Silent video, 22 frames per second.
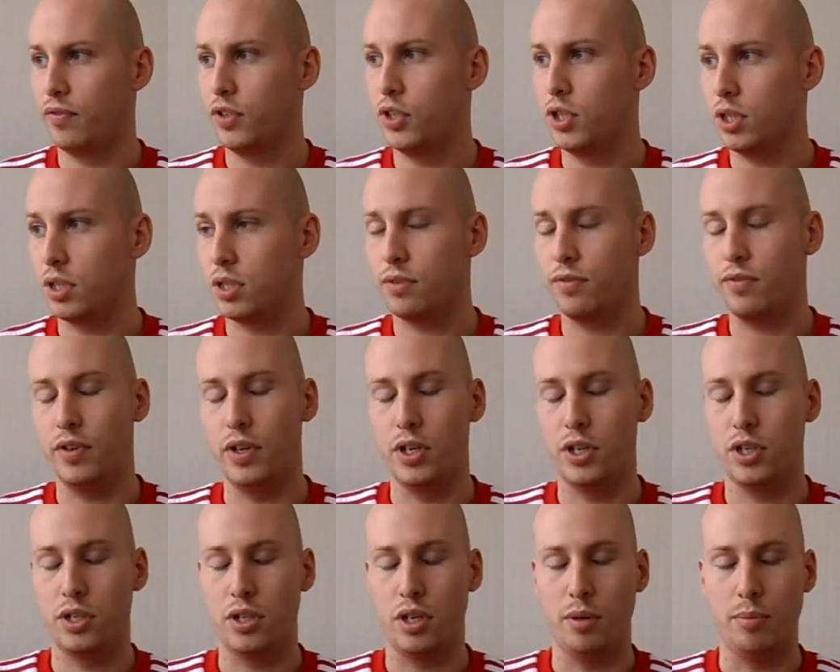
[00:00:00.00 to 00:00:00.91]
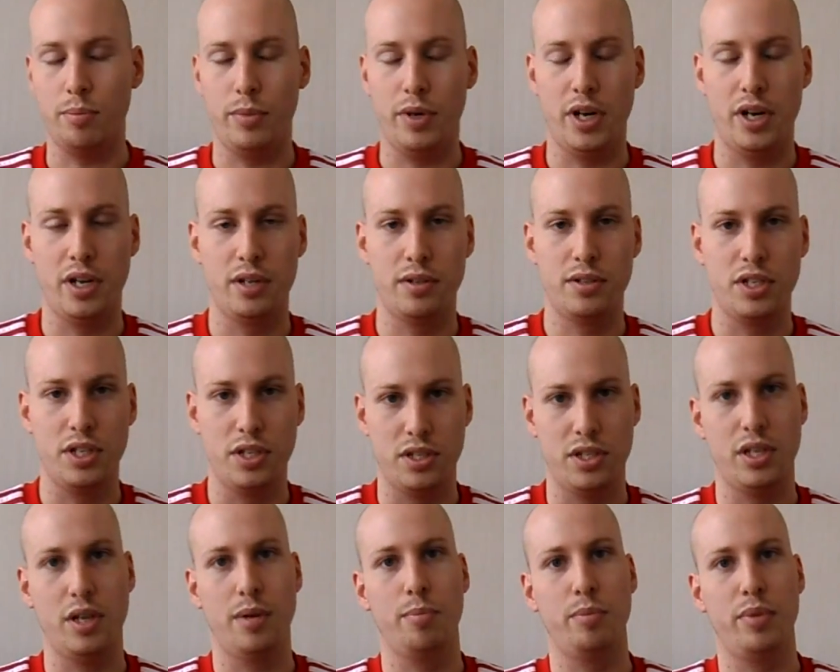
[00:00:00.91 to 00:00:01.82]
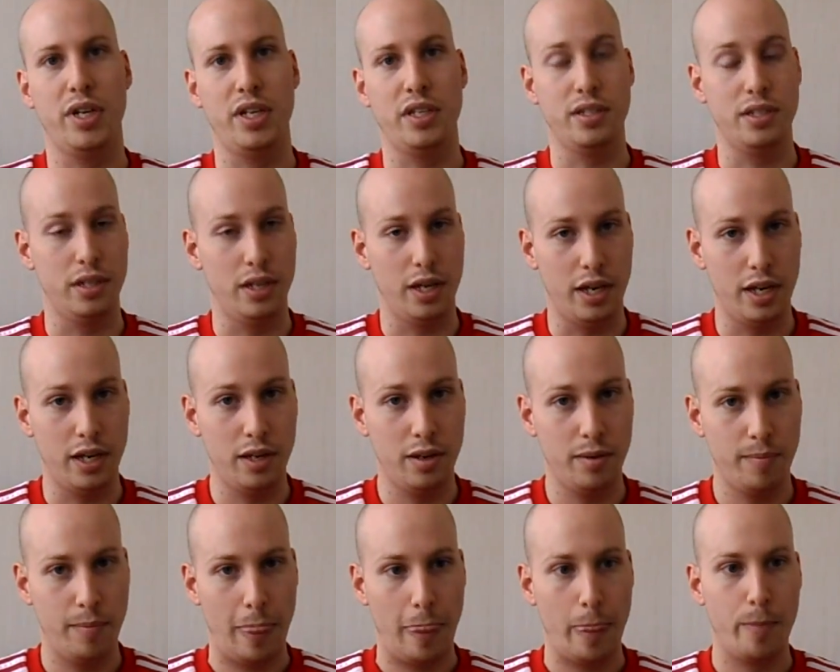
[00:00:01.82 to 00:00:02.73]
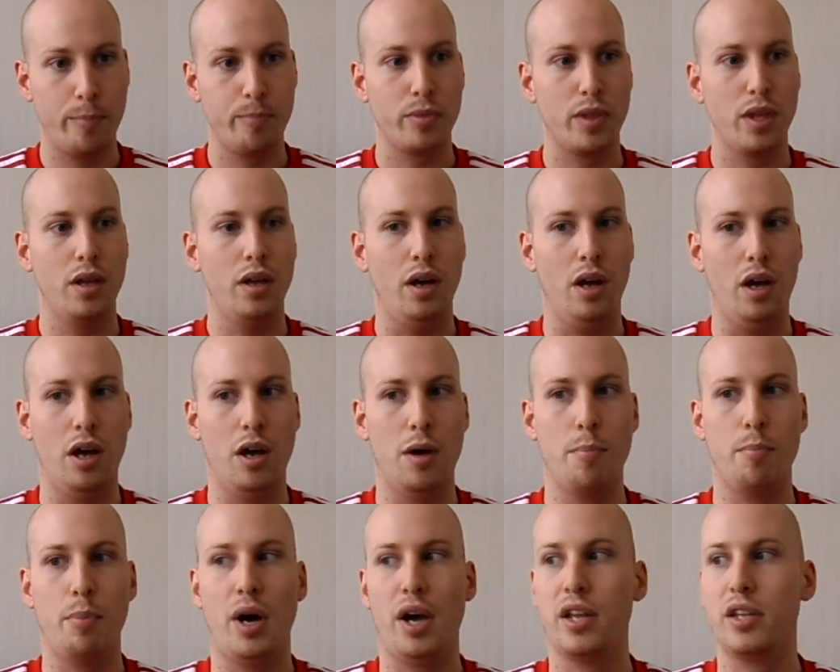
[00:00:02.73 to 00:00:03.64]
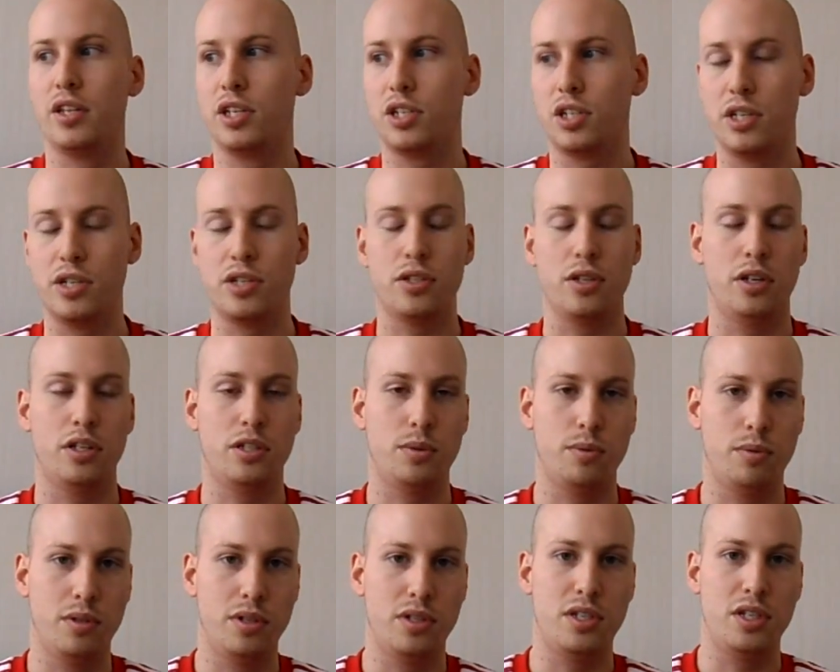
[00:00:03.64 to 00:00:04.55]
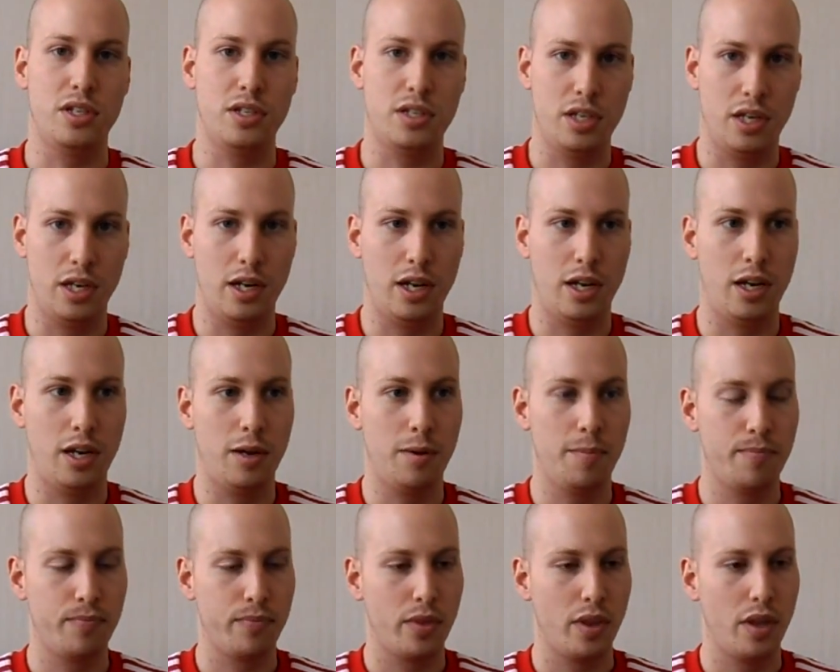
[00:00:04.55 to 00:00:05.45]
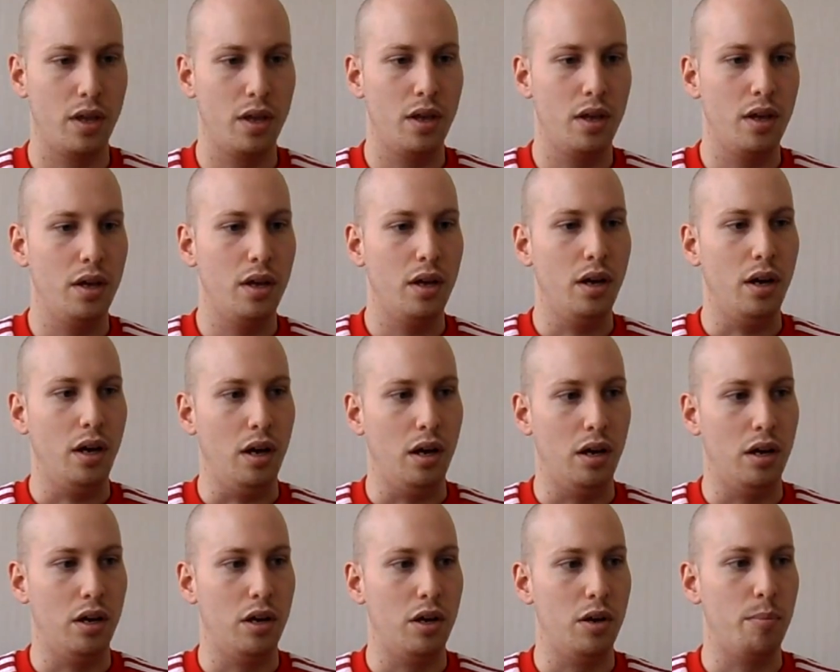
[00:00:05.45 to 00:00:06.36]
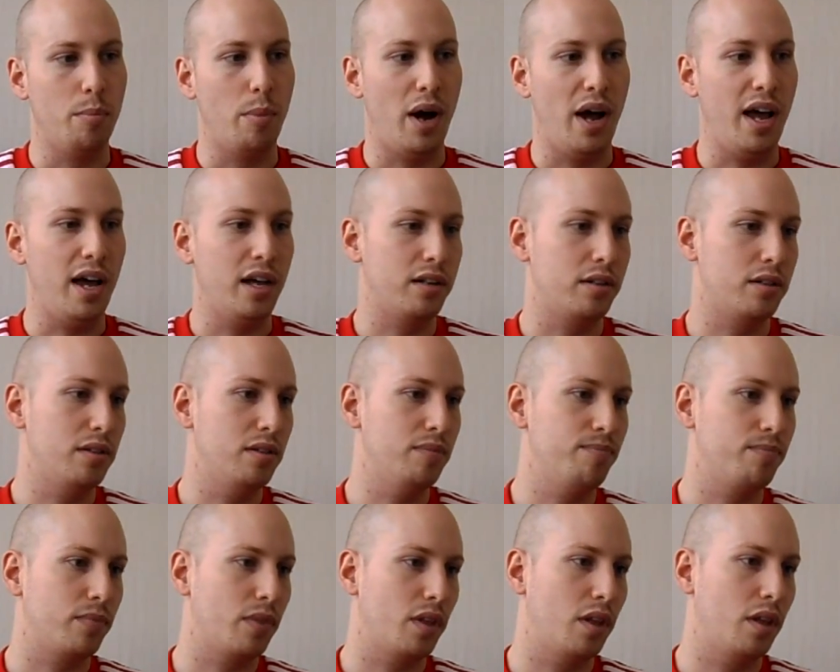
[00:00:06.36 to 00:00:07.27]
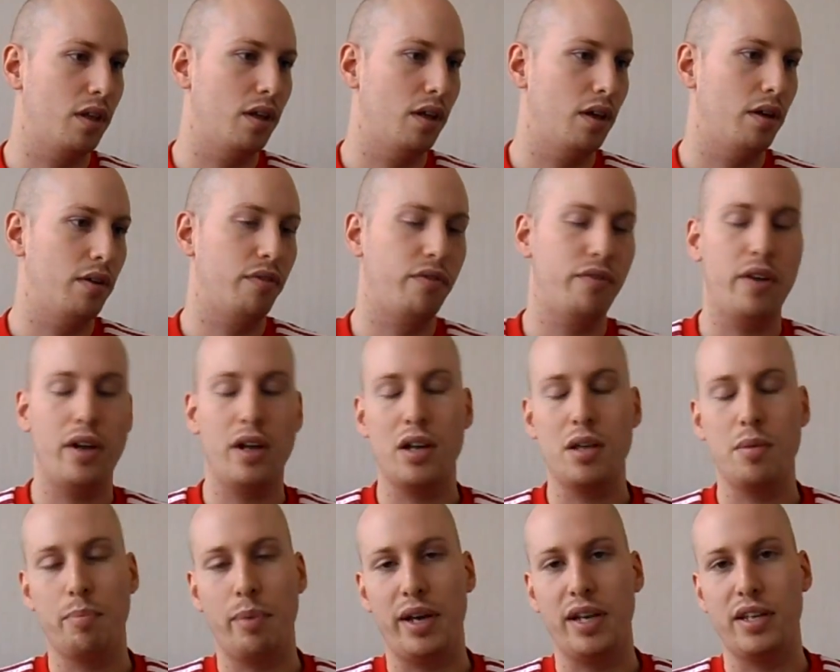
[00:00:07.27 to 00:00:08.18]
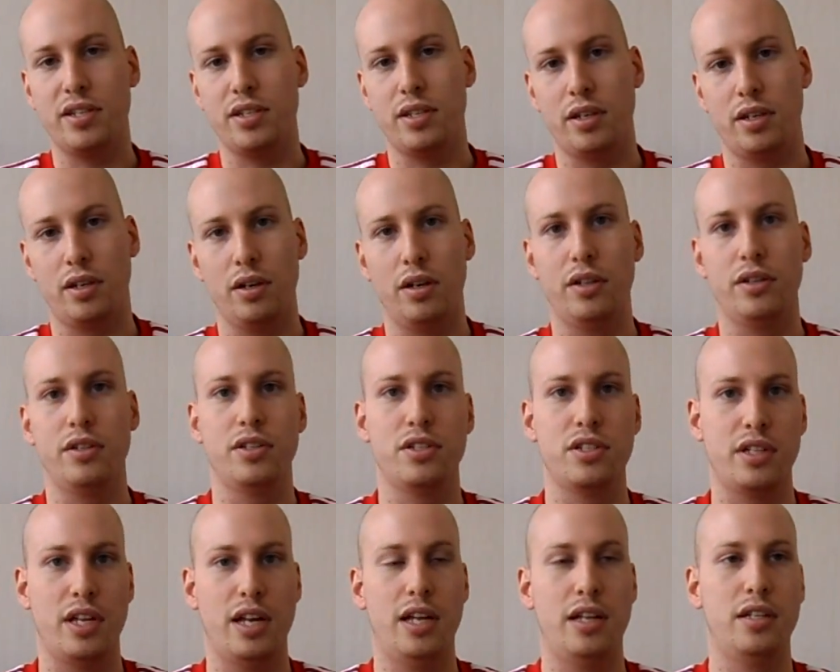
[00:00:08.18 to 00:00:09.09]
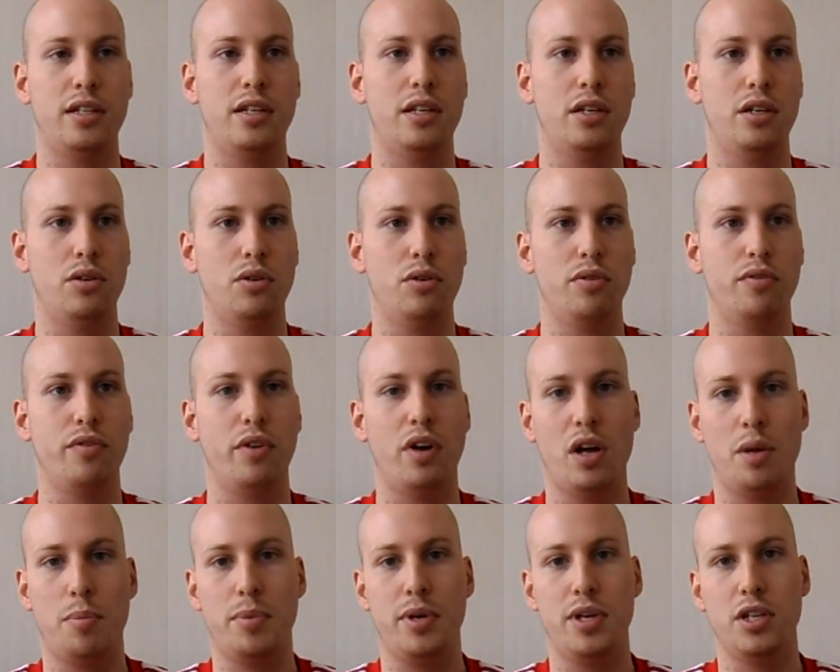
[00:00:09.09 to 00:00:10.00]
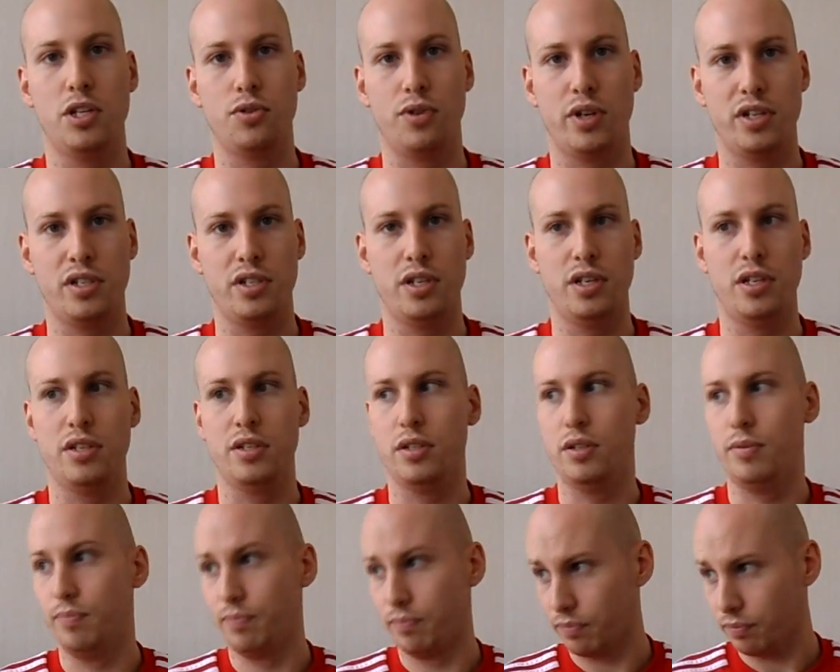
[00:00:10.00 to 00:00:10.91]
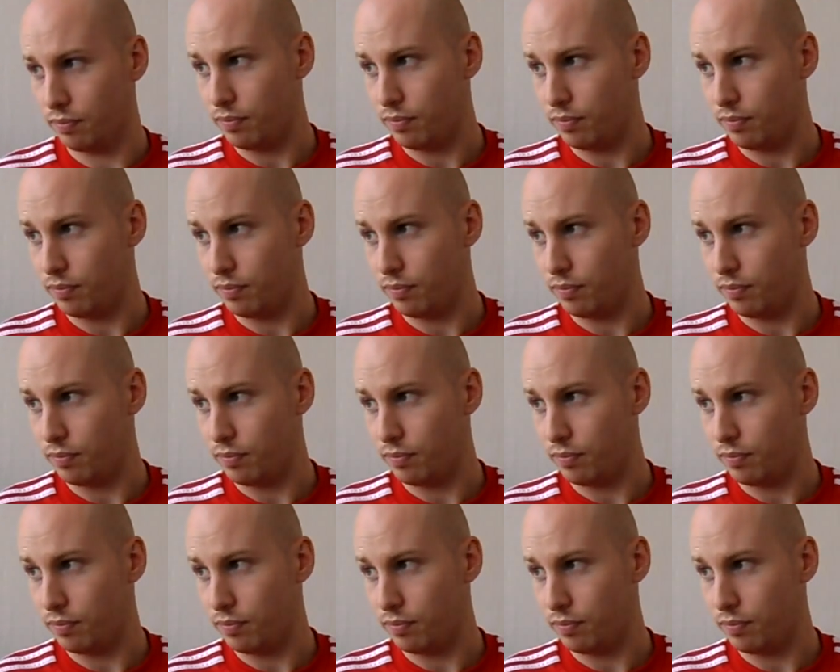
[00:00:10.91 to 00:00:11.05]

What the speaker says: Just finished up my CCNP today, but I initially started with the CCNA. I had a fairly basic understanding of IP addresses in